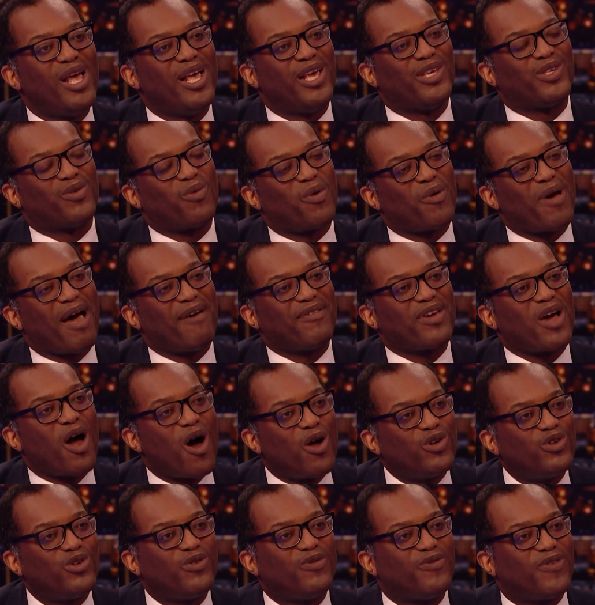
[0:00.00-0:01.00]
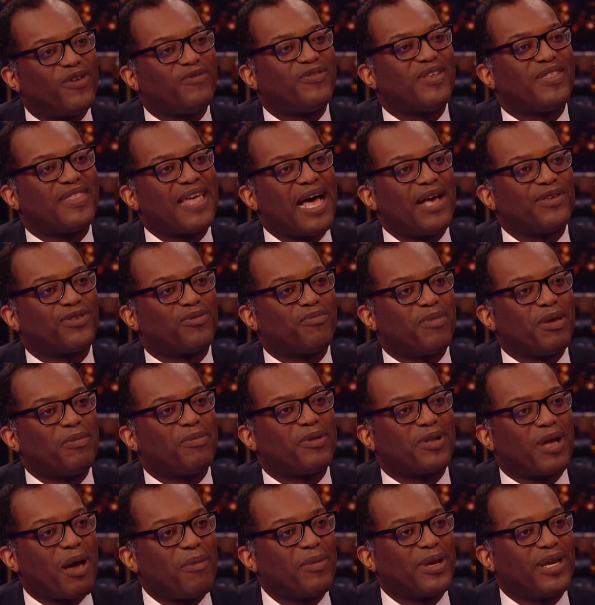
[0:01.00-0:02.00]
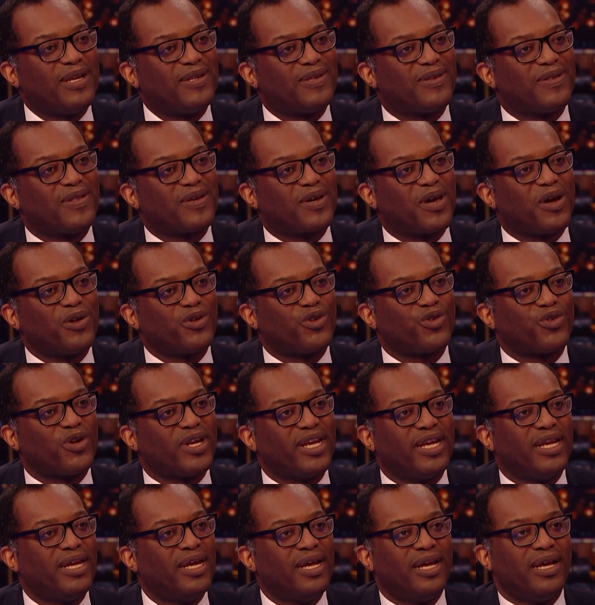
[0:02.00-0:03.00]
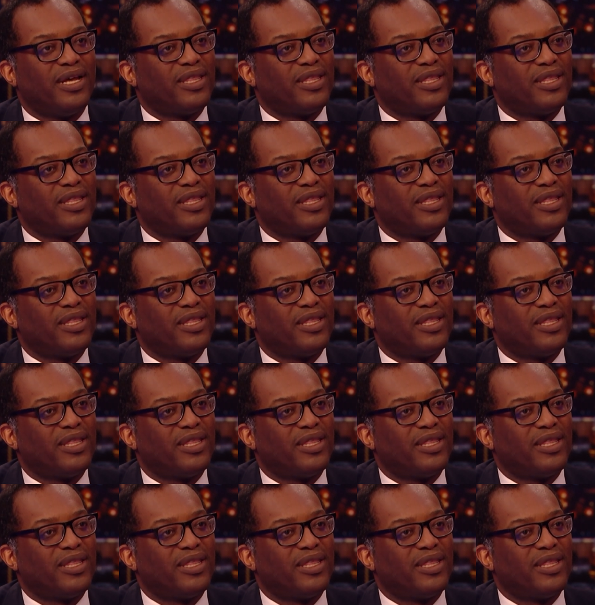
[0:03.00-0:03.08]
is that we were having 150,000 people coming into the country